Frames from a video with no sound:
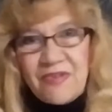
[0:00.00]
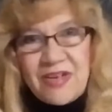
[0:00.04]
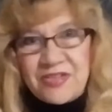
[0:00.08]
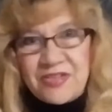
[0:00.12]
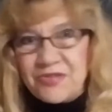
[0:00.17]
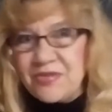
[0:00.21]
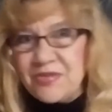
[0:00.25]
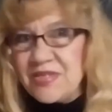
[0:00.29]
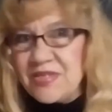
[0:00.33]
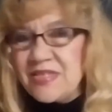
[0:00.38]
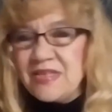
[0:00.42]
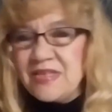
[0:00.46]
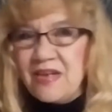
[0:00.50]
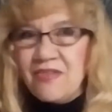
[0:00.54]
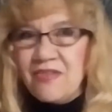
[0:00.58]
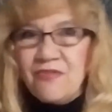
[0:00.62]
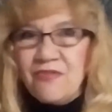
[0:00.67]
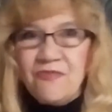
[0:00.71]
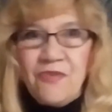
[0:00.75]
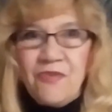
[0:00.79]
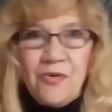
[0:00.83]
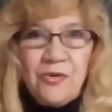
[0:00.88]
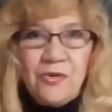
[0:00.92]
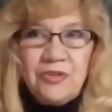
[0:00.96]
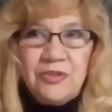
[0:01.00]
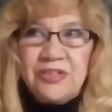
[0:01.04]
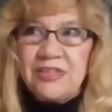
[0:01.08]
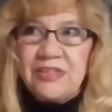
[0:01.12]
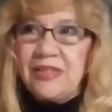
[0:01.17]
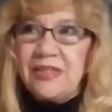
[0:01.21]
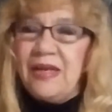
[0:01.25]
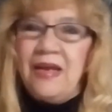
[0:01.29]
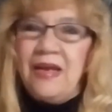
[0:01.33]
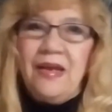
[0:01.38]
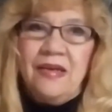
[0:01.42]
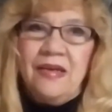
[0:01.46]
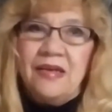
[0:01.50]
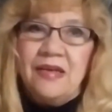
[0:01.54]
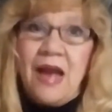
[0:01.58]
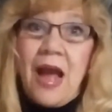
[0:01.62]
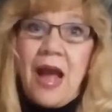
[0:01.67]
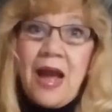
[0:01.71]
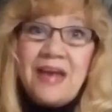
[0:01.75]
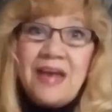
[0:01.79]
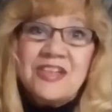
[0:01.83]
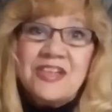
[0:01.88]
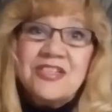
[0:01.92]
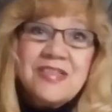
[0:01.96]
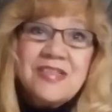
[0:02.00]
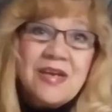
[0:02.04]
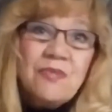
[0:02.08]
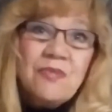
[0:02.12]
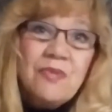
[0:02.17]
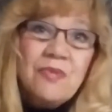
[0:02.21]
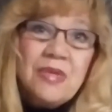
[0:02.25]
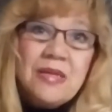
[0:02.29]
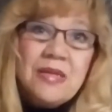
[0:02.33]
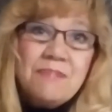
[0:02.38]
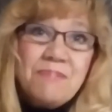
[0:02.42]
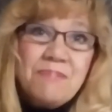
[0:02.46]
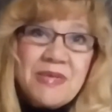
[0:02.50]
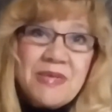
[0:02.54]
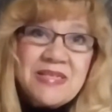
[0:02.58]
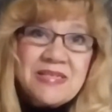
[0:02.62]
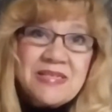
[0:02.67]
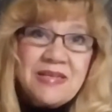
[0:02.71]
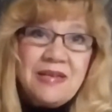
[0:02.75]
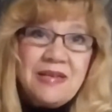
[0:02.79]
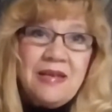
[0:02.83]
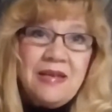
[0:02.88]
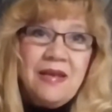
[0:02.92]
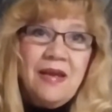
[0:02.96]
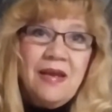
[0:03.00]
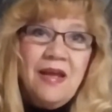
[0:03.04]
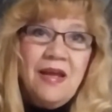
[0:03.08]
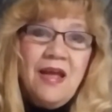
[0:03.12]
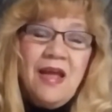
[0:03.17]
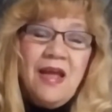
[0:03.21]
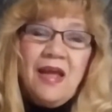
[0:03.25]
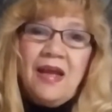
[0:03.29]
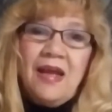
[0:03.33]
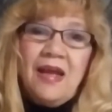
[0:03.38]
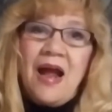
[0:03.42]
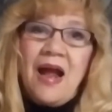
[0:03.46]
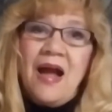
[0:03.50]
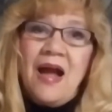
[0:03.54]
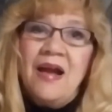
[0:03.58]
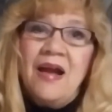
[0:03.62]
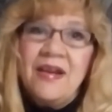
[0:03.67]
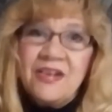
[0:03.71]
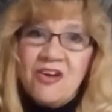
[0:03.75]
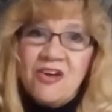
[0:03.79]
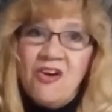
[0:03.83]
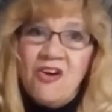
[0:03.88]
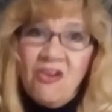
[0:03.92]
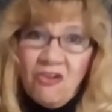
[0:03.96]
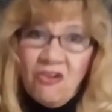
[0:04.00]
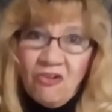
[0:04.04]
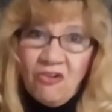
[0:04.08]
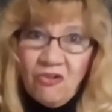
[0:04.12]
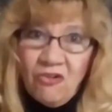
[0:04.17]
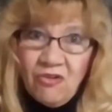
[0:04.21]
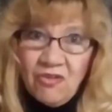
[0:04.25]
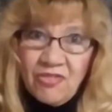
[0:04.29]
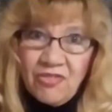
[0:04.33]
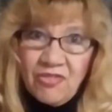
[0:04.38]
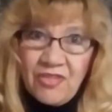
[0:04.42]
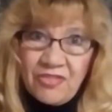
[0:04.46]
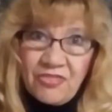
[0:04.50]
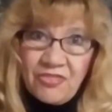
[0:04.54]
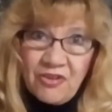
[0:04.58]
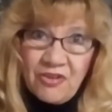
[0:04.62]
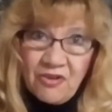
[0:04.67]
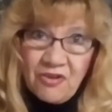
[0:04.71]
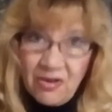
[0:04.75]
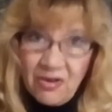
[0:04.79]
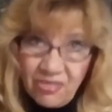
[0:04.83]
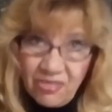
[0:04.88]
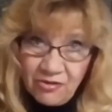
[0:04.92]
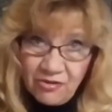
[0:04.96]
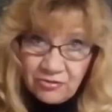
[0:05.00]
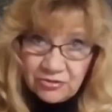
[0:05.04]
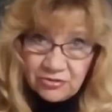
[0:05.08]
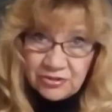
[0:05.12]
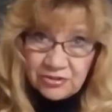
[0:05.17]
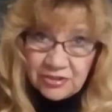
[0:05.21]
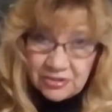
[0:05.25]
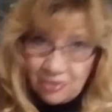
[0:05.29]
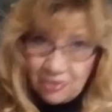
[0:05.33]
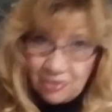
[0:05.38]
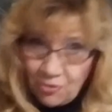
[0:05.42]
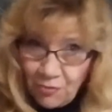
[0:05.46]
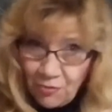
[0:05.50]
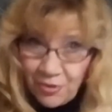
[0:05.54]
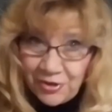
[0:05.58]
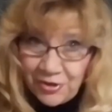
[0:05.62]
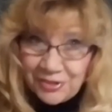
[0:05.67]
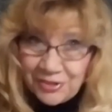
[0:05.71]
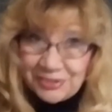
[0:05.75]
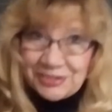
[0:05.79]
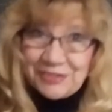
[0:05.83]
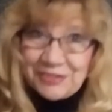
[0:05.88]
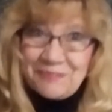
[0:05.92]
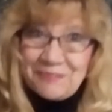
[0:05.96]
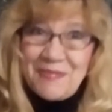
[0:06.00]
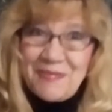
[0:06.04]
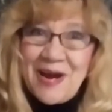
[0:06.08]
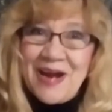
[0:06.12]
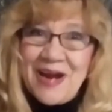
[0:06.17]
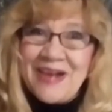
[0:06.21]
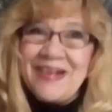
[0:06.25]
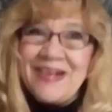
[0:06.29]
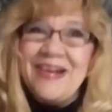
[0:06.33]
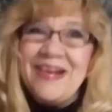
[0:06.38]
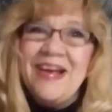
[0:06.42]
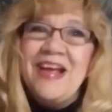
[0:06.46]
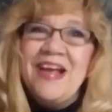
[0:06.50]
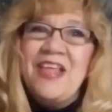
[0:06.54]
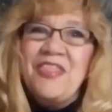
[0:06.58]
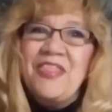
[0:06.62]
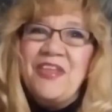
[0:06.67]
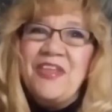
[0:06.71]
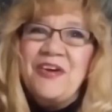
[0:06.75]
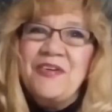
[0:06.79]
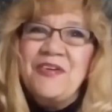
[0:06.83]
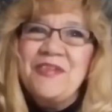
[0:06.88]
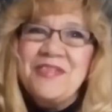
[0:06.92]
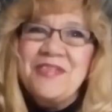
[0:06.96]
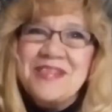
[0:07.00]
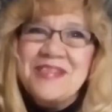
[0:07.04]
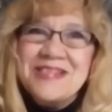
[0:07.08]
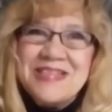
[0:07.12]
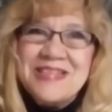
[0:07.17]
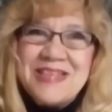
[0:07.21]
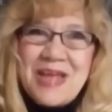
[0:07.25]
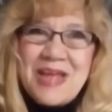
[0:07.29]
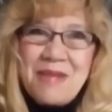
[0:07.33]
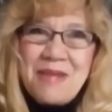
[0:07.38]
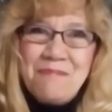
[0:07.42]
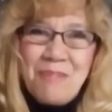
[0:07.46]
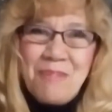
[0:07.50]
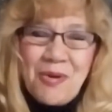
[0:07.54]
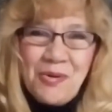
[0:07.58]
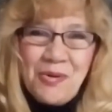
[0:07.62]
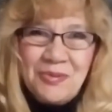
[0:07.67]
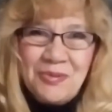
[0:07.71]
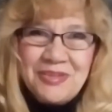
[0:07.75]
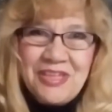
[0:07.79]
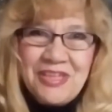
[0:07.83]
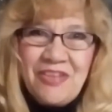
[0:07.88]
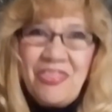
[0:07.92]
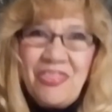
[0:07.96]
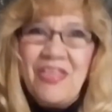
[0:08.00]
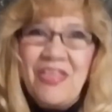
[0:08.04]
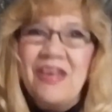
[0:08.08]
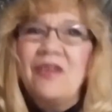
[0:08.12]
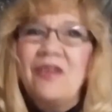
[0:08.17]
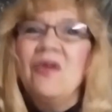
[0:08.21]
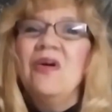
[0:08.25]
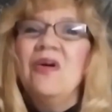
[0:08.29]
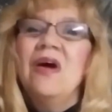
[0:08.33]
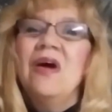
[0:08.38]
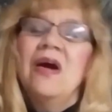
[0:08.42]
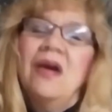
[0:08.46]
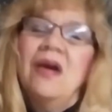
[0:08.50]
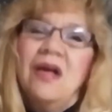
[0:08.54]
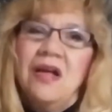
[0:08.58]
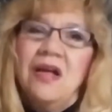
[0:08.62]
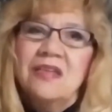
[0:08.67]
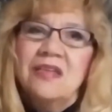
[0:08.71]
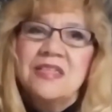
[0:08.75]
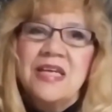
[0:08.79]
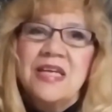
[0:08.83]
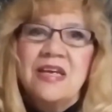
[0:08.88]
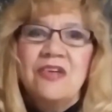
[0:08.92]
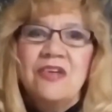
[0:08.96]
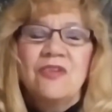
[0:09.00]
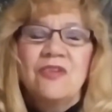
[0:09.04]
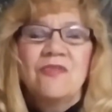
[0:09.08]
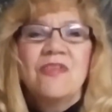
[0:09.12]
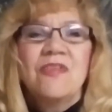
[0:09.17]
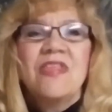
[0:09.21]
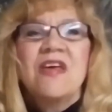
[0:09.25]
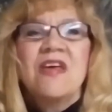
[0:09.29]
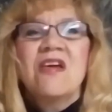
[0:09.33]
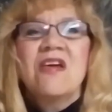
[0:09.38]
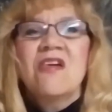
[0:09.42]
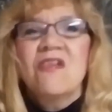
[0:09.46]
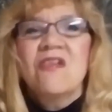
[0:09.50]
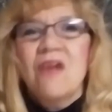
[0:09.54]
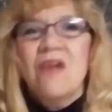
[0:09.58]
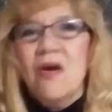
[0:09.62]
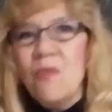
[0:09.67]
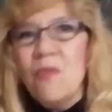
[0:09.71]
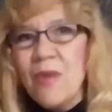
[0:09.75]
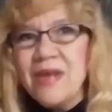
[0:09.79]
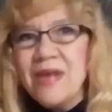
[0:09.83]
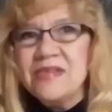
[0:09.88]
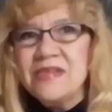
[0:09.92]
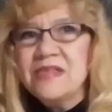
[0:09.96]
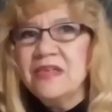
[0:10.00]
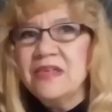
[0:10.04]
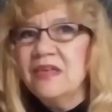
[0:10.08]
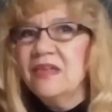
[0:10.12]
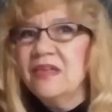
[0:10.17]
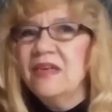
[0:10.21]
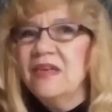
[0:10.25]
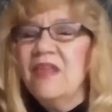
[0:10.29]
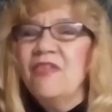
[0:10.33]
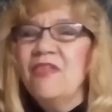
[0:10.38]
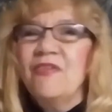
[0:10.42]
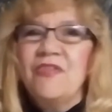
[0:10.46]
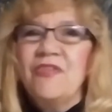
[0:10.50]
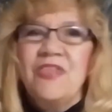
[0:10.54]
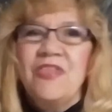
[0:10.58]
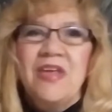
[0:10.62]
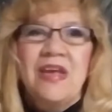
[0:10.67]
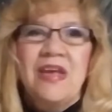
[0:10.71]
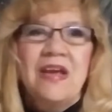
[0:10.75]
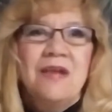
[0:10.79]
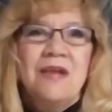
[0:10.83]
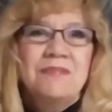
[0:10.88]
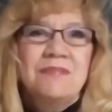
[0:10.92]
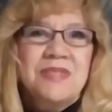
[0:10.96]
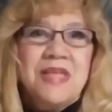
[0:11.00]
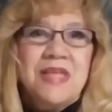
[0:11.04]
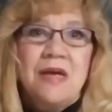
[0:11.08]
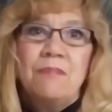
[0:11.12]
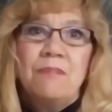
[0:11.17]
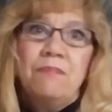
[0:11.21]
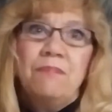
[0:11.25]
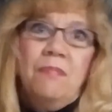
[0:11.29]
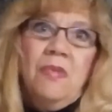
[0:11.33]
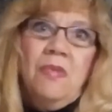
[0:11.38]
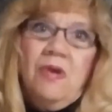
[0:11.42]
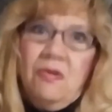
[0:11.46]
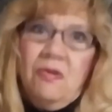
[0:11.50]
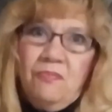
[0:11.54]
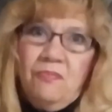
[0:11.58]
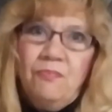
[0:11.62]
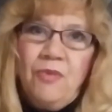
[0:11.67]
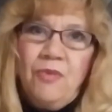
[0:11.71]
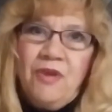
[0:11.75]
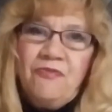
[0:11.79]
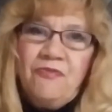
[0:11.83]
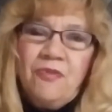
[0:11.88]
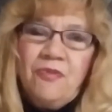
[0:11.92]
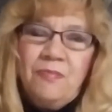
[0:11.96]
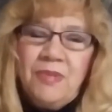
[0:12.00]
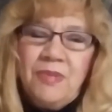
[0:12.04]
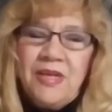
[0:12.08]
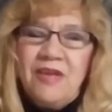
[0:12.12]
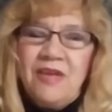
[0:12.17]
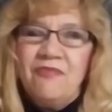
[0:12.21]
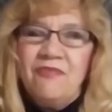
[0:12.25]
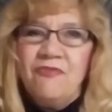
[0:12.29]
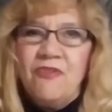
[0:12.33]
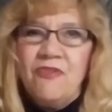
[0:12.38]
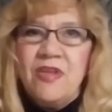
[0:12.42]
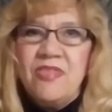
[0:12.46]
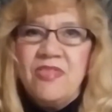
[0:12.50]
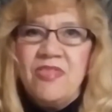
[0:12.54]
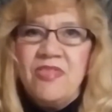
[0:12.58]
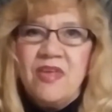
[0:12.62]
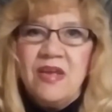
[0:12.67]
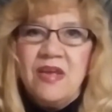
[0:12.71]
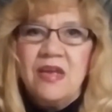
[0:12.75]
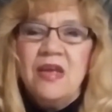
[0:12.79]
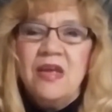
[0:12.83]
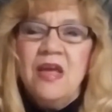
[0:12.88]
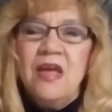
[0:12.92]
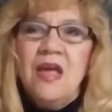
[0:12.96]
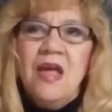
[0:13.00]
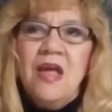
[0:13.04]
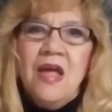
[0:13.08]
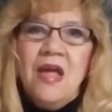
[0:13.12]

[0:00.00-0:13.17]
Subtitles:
veterans and other folks, and I just get really busy. And I know that there are those coworkers of mine that are in the same boat. You think, oh, I'll take it over there. I'll wait till another thing comes up, preferably a free thing,